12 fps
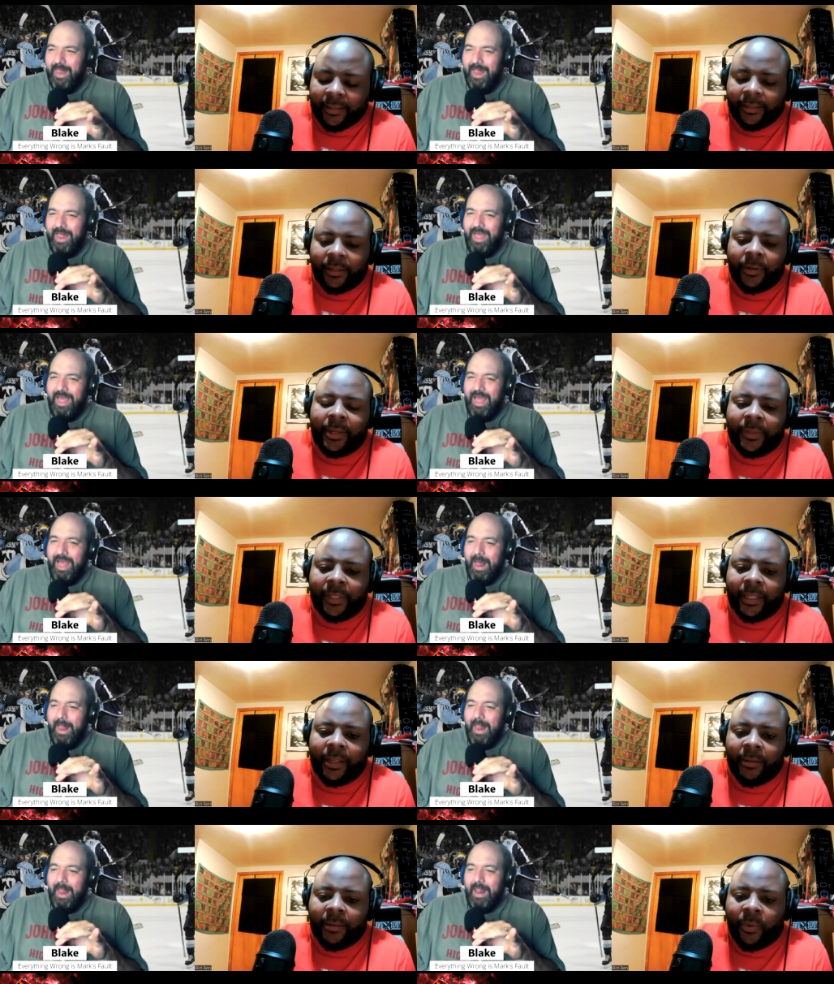Speaker 1: so he was
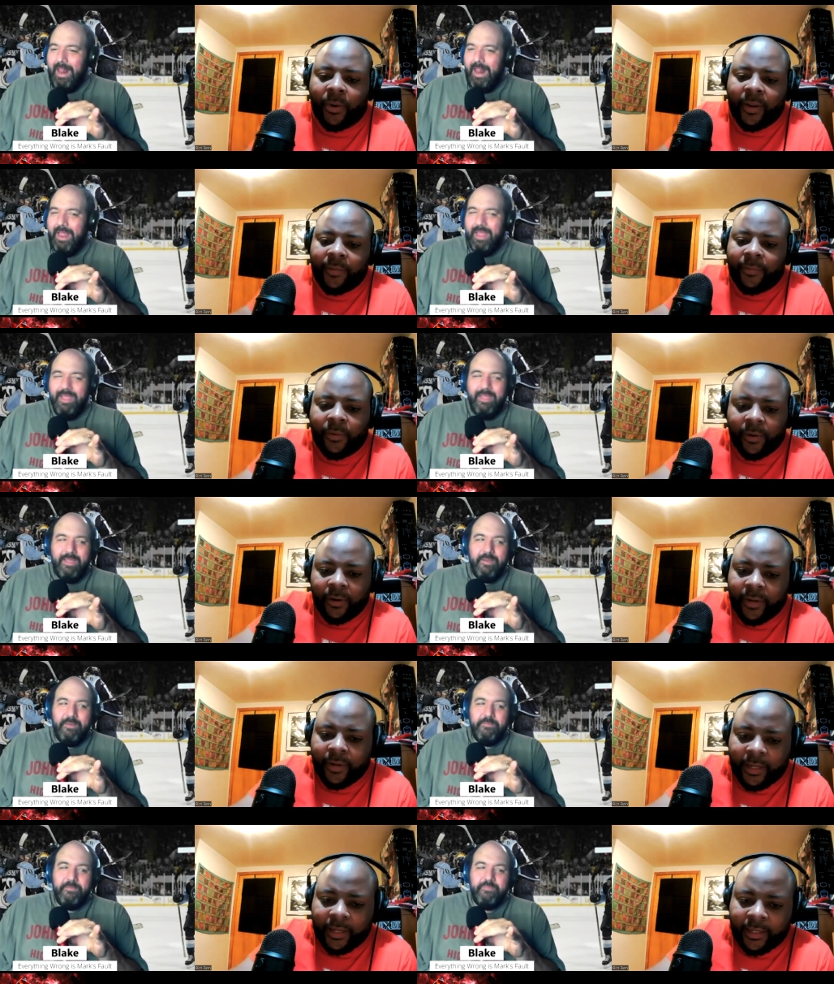a young boy
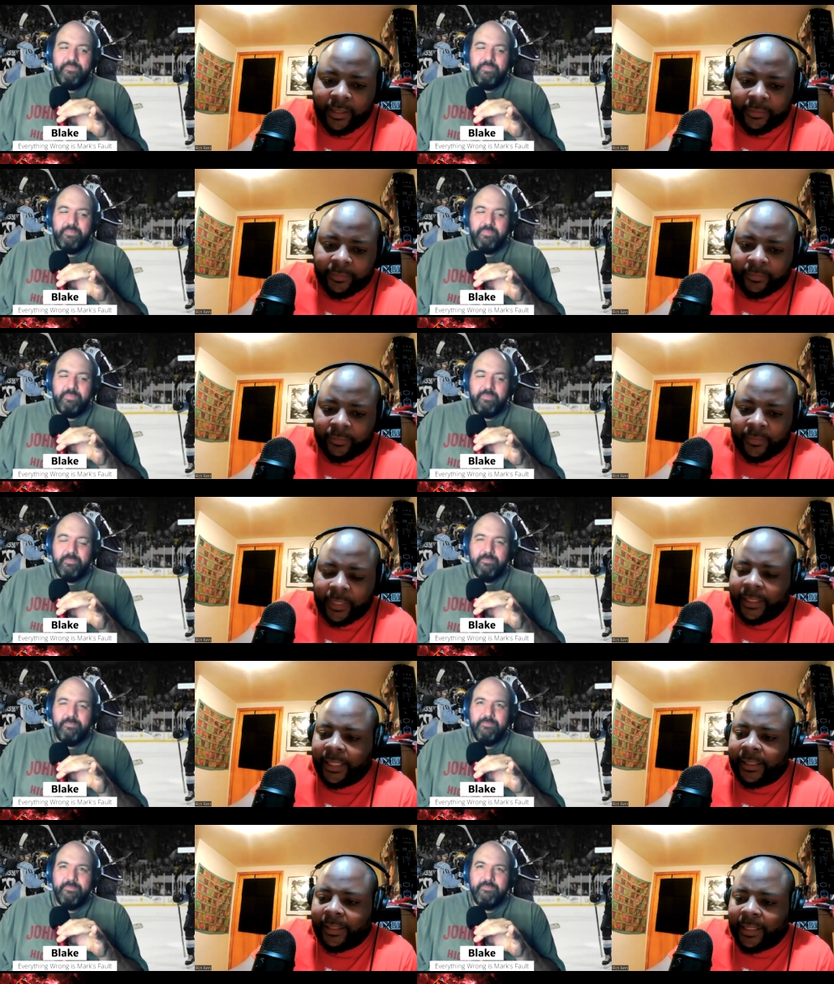for uh
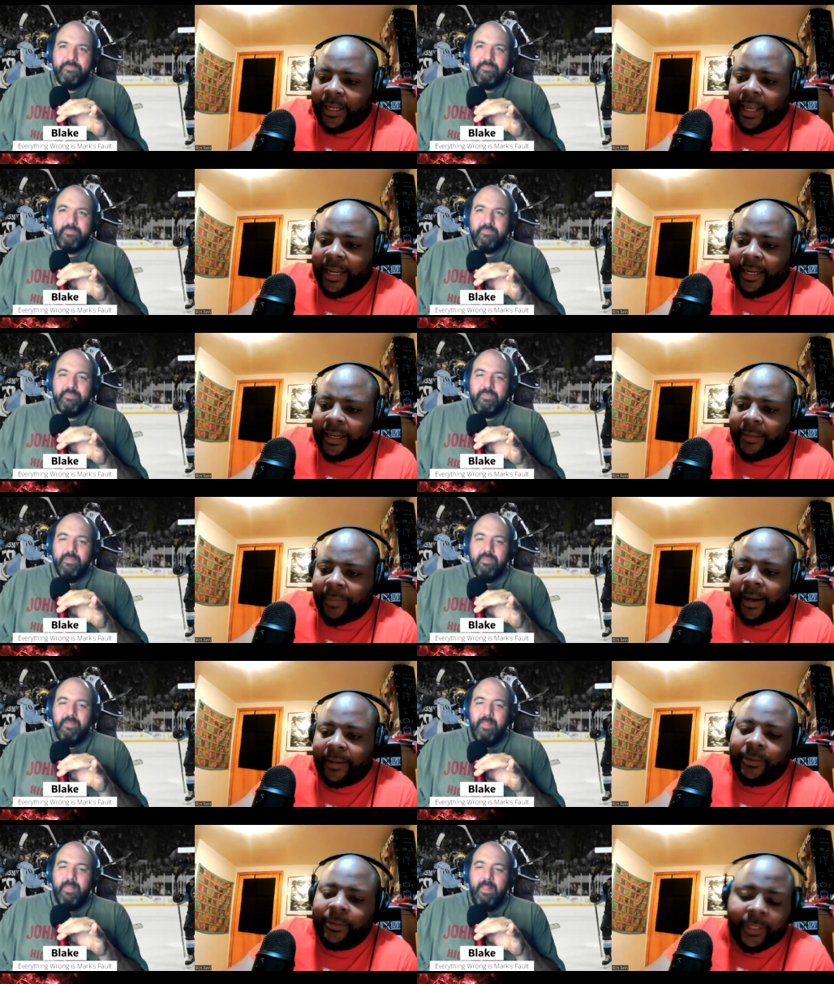essentially United
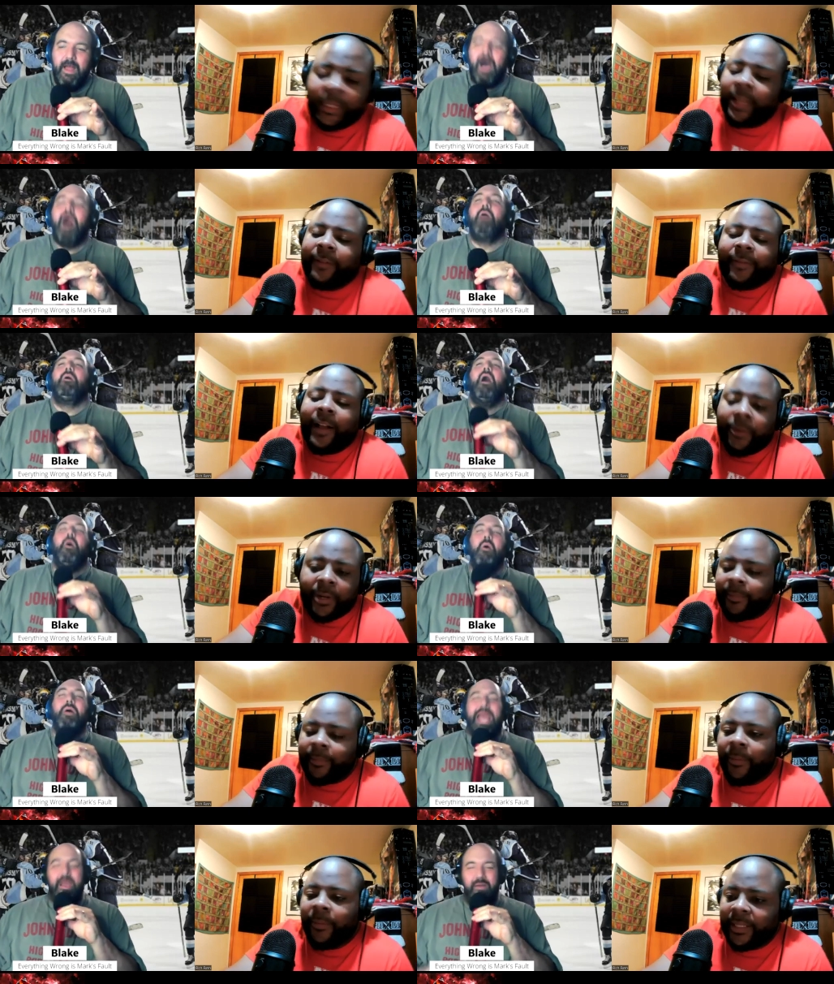Empire. So it's again oh, following
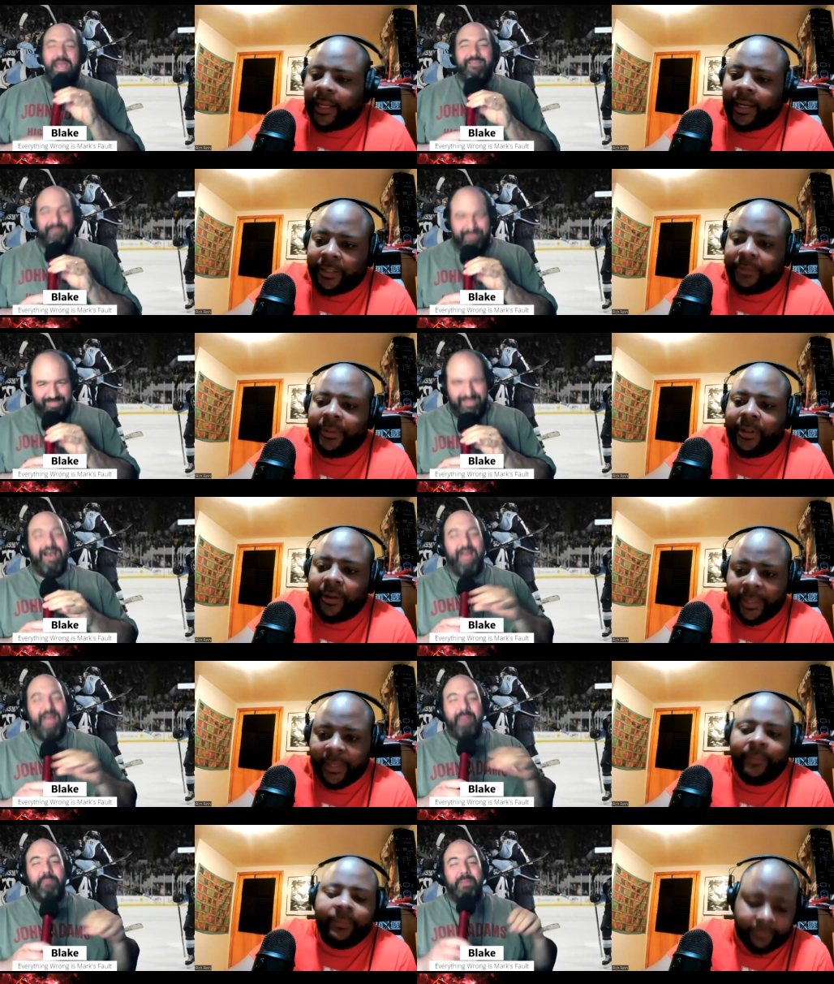oh, okay, up on what okay. issue we're
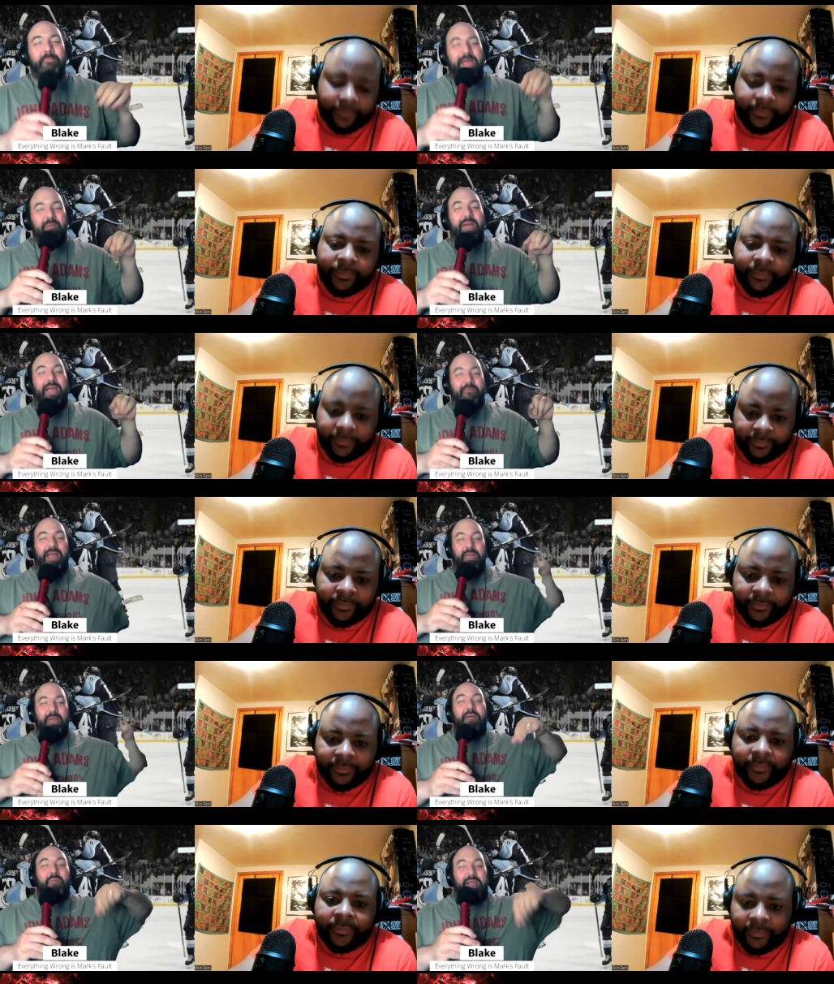talking about.
Speaker 2: I, that's probably why
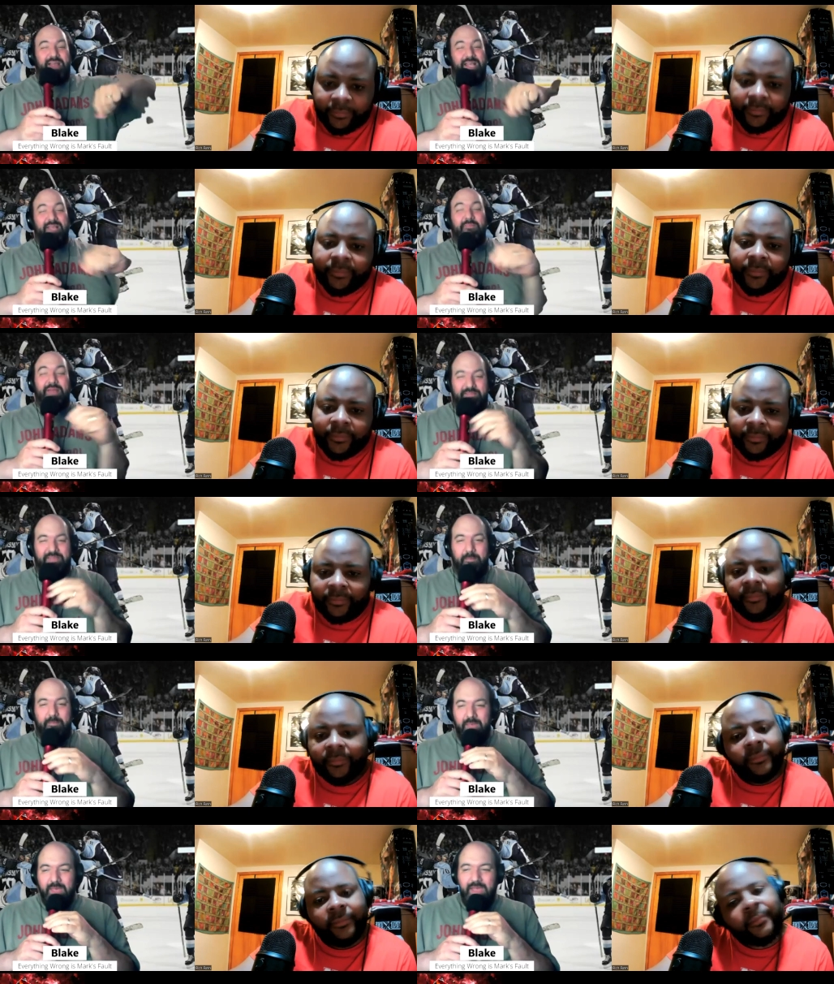I, I, recognize him when I
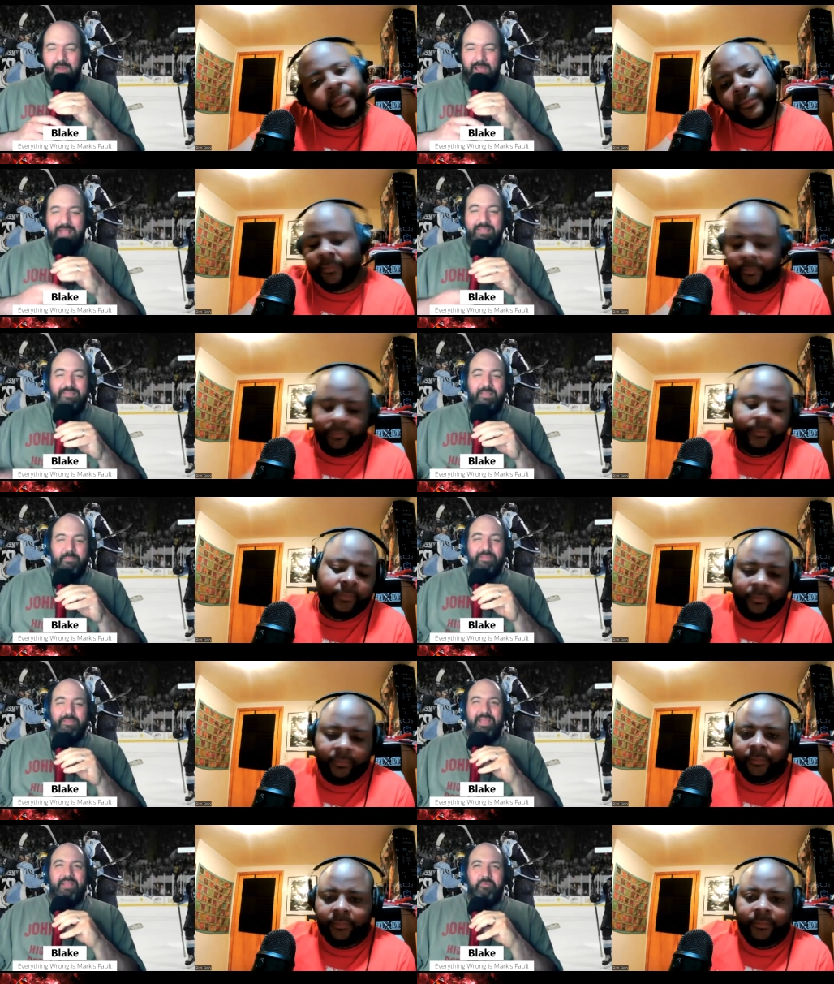see him. All right, this
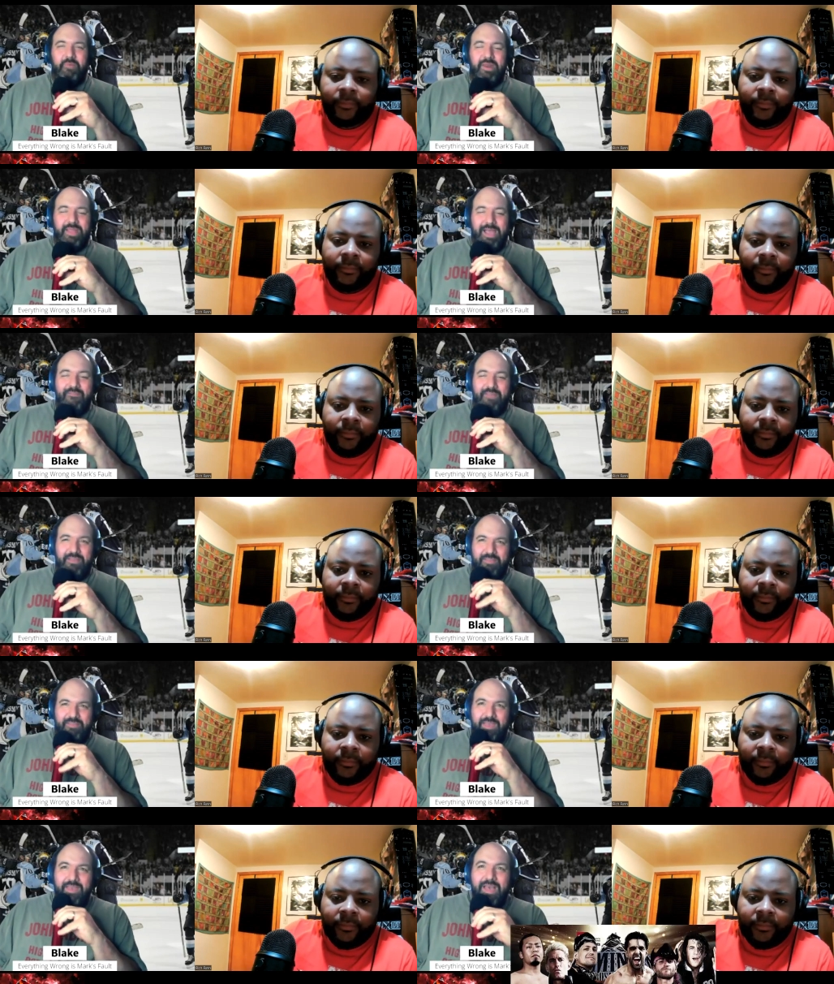simple as night for winning,
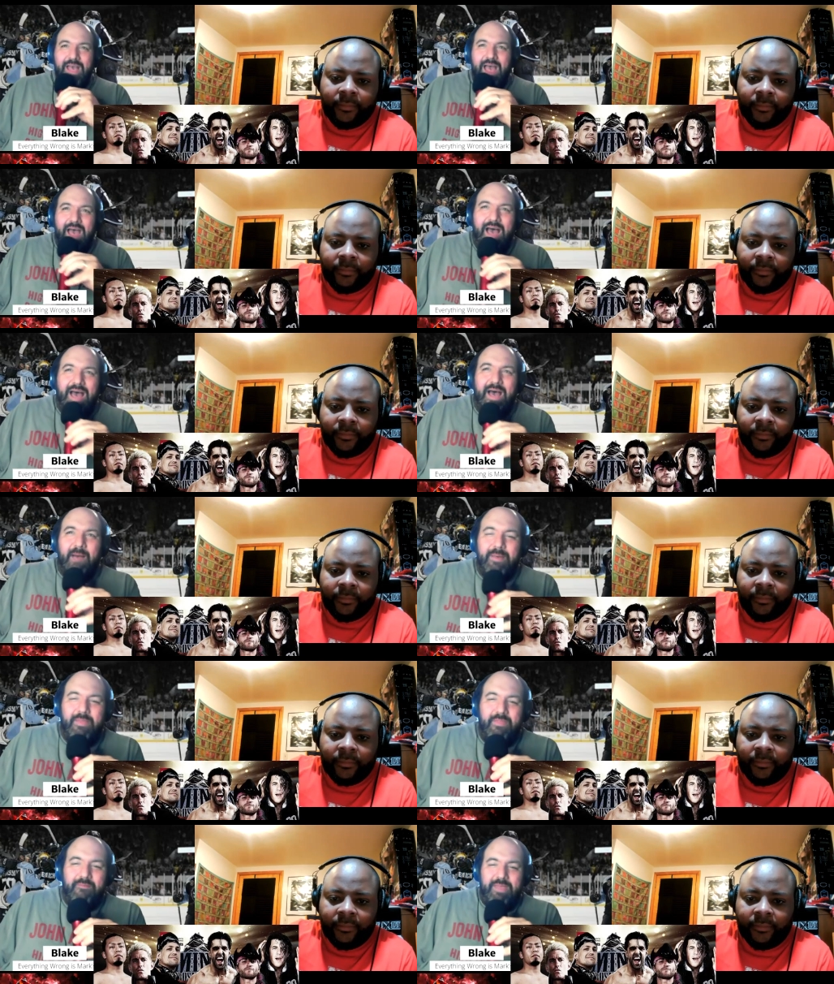obviously.
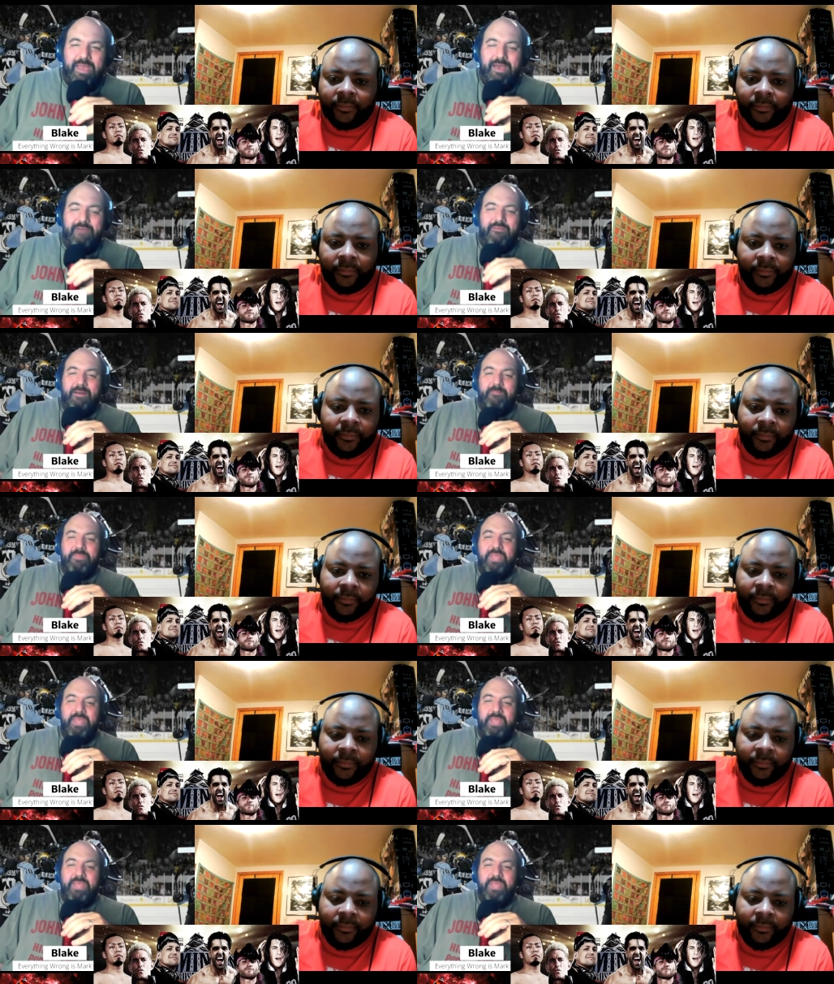Um, and then we have um